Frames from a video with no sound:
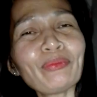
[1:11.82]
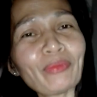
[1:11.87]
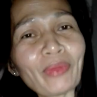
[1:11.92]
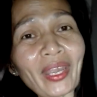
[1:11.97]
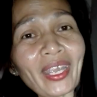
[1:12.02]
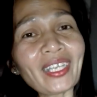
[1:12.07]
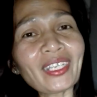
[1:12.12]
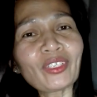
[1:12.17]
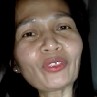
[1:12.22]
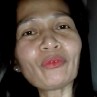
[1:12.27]

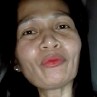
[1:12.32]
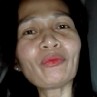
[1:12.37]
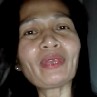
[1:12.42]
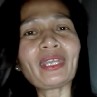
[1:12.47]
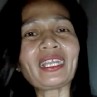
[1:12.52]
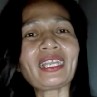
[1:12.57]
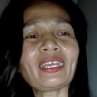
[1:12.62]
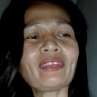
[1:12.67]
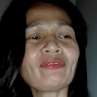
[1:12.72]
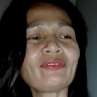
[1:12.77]
part of my
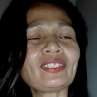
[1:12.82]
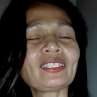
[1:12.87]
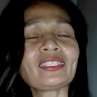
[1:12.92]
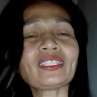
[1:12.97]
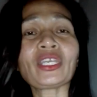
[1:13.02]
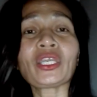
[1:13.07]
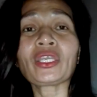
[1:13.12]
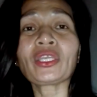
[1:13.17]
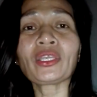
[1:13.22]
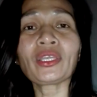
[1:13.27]
life that
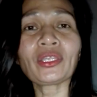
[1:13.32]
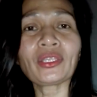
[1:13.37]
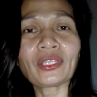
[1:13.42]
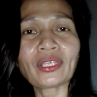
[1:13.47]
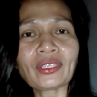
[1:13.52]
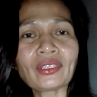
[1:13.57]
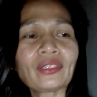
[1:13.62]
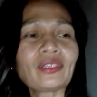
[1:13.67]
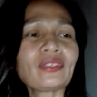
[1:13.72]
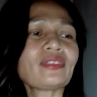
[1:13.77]
I
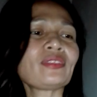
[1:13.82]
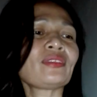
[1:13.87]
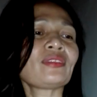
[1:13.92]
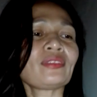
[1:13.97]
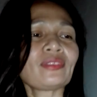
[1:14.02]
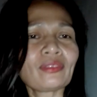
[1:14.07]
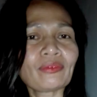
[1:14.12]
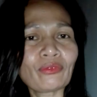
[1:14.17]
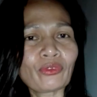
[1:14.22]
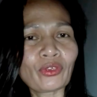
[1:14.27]
cannot
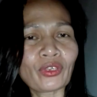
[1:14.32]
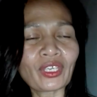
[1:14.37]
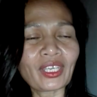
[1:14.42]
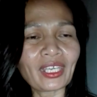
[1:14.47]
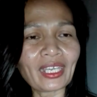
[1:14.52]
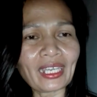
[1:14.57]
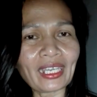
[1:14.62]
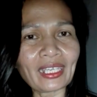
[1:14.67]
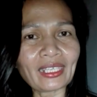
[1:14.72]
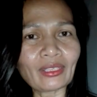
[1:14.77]

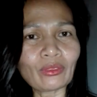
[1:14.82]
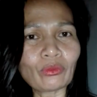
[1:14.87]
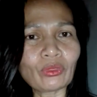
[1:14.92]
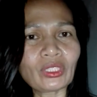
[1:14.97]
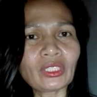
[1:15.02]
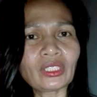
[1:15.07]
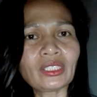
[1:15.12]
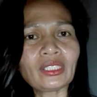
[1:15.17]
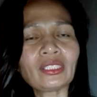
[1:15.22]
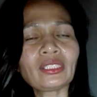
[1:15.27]
forget,
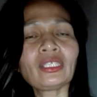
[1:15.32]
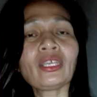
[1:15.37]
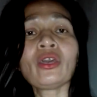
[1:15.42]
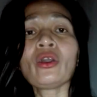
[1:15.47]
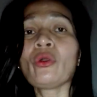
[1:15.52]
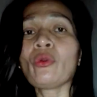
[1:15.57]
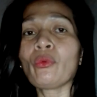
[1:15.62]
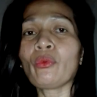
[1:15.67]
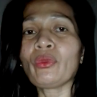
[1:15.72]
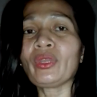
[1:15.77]
which is
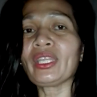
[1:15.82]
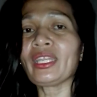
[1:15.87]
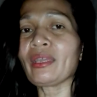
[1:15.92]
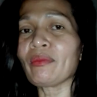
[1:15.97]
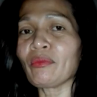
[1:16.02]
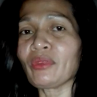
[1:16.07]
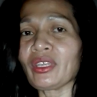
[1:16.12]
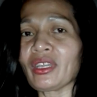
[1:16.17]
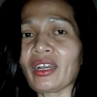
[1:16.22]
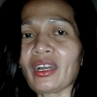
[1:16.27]
when
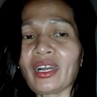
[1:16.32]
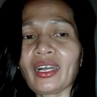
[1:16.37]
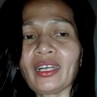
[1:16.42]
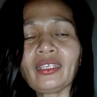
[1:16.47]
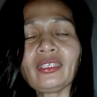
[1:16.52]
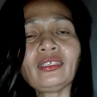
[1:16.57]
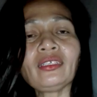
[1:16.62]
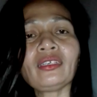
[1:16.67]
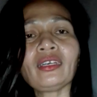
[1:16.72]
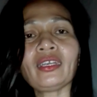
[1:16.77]
I'm young
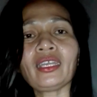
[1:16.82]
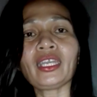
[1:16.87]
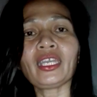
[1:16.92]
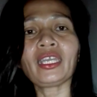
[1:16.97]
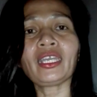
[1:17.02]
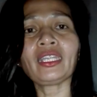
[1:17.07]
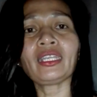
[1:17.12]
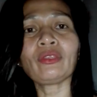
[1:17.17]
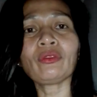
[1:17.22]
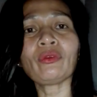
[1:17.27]

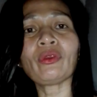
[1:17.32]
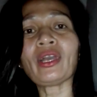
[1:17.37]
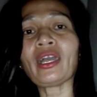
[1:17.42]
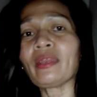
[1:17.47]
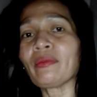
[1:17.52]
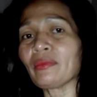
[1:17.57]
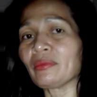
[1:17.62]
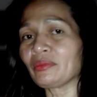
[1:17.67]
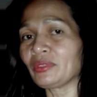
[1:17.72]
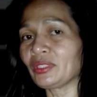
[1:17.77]
and
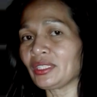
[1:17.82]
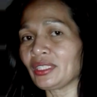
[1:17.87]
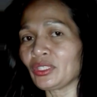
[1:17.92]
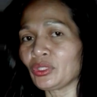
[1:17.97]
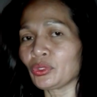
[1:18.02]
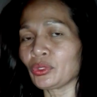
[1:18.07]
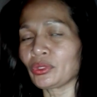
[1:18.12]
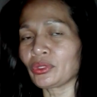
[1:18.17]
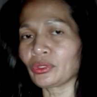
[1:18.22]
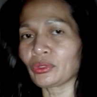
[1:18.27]
I'm 6
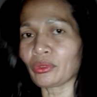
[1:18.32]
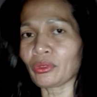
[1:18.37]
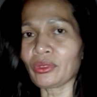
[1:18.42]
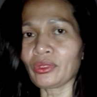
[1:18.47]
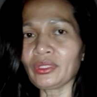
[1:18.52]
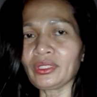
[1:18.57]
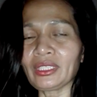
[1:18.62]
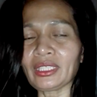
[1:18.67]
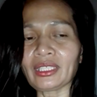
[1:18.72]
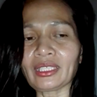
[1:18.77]
years
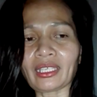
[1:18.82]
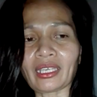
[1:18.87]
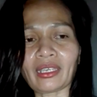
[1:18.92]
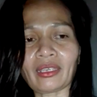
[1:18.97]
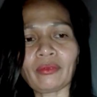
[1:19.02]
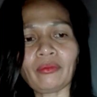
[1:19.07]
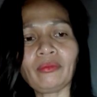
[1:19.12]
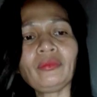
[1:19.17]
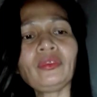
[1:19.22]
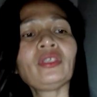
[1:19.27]
old. That
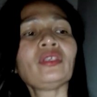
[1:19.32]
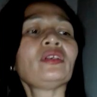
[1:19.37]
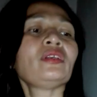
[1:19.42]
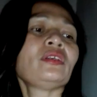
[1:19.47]
time,